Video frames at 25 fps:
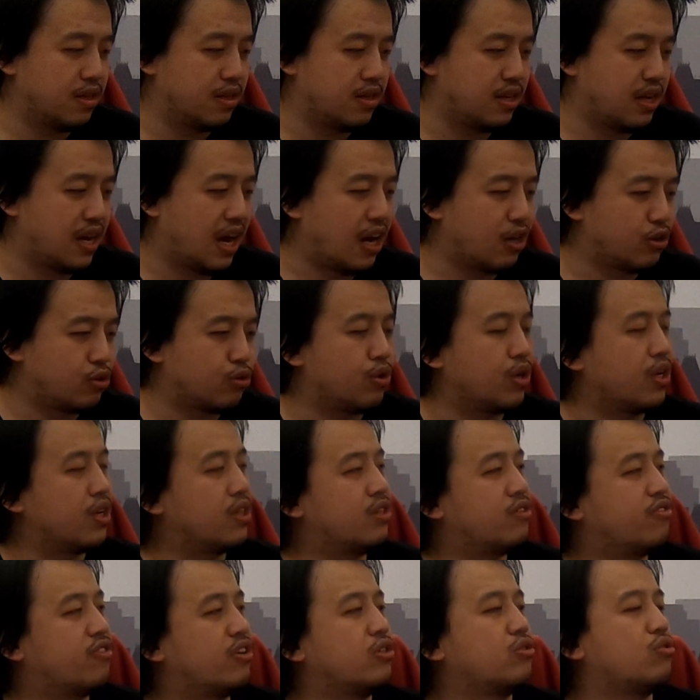the actual
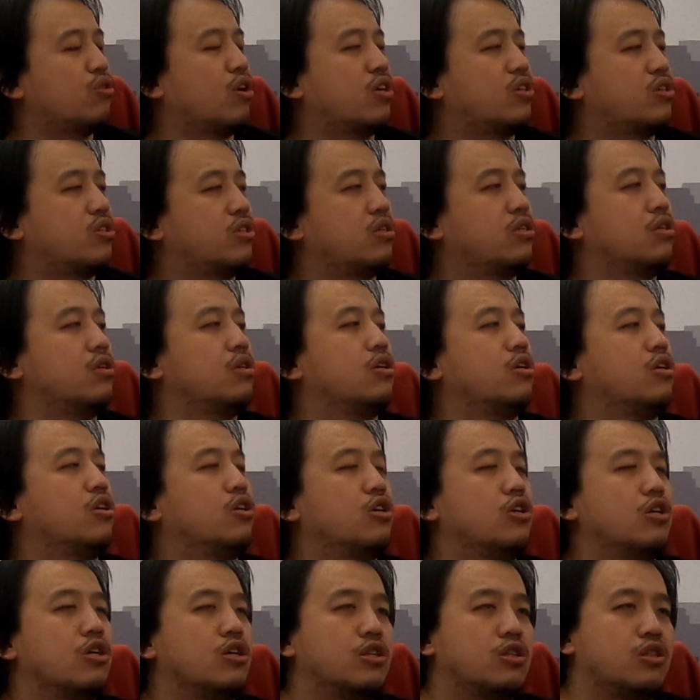infrastructure
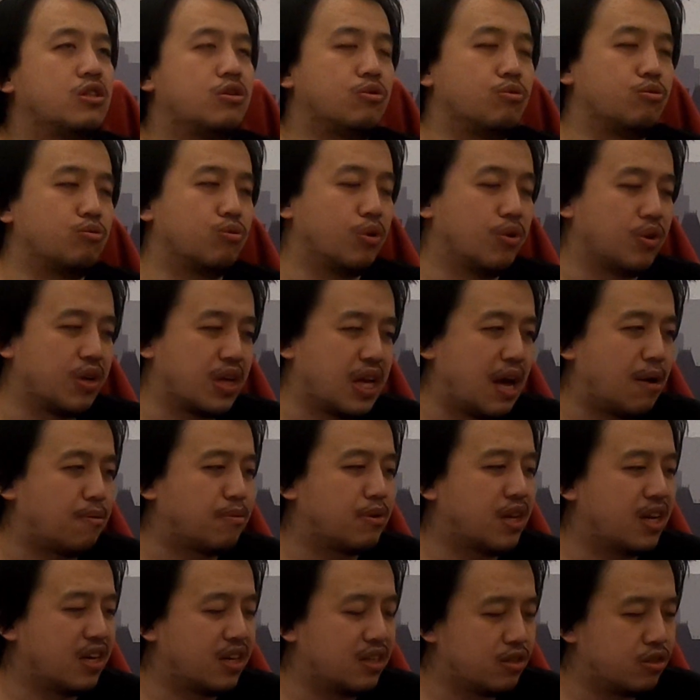to rolling
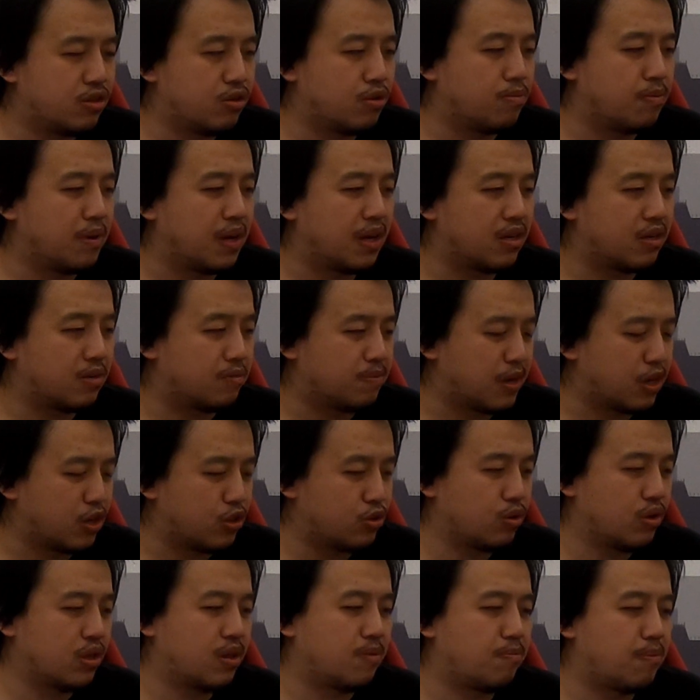updates to make
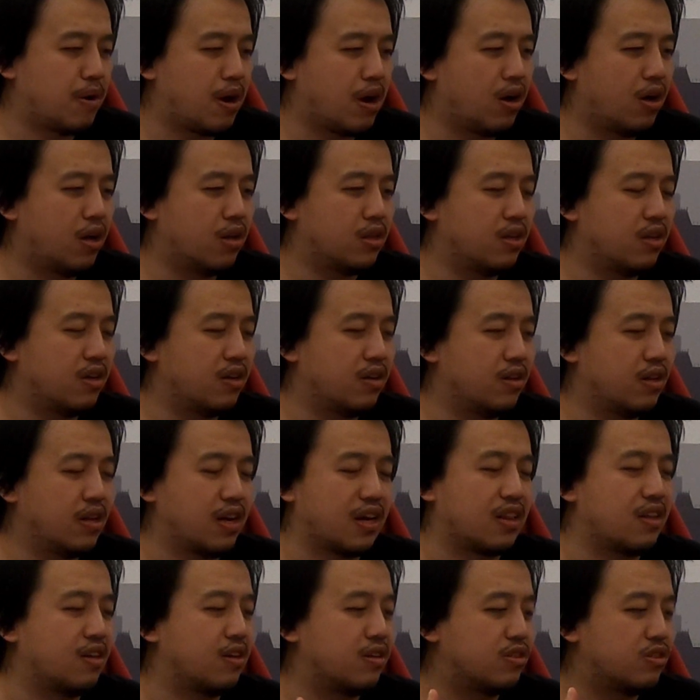sure the pod,
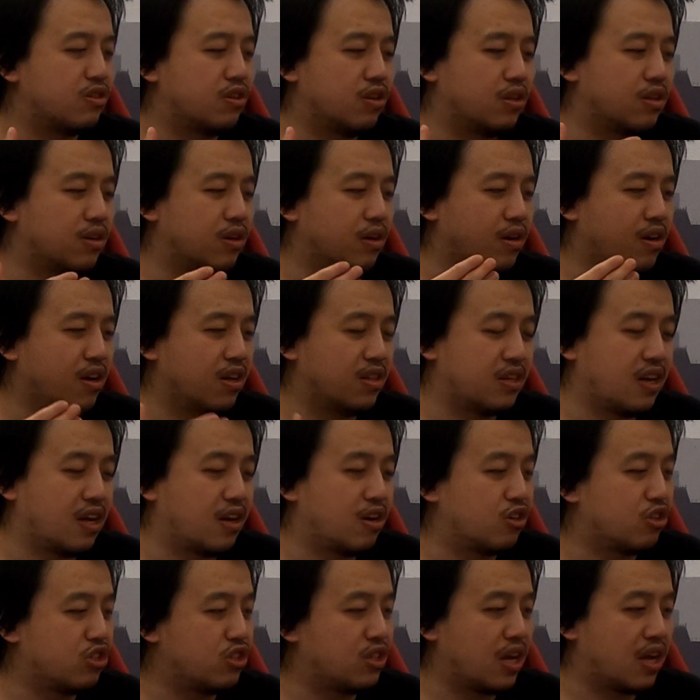like the
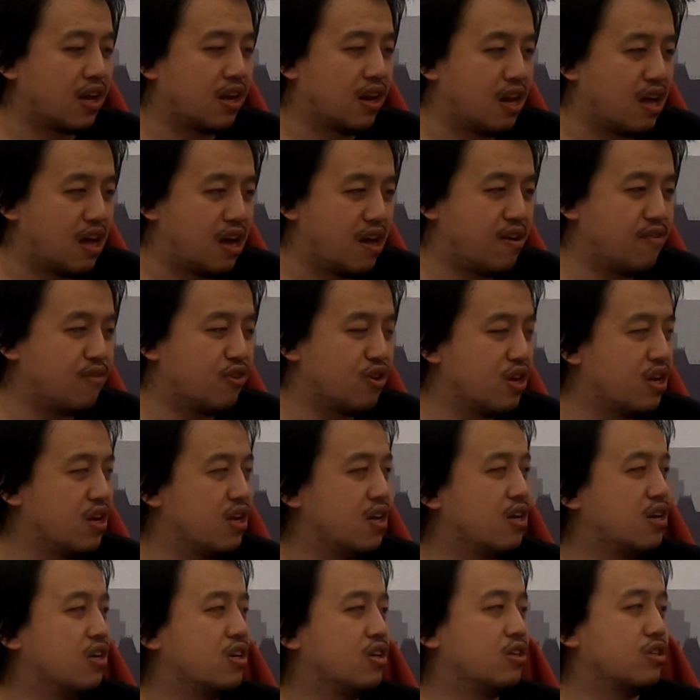container stay alive.
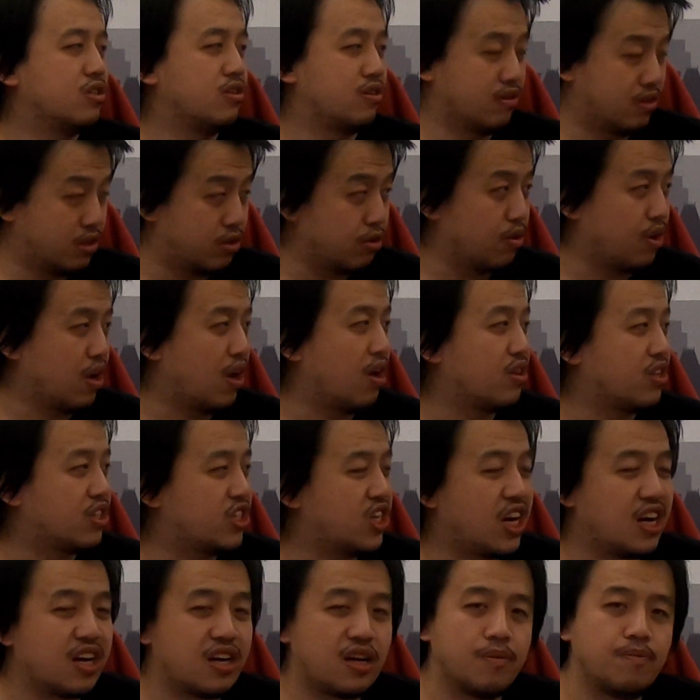So health
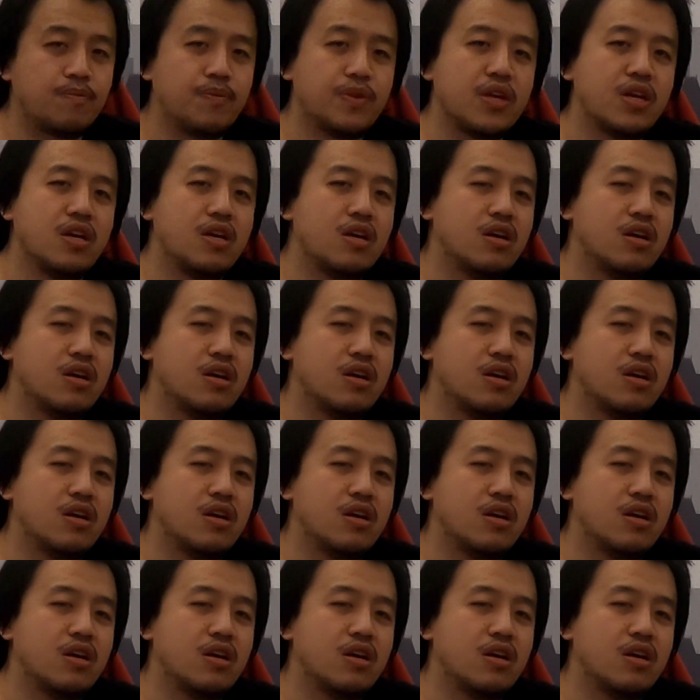check.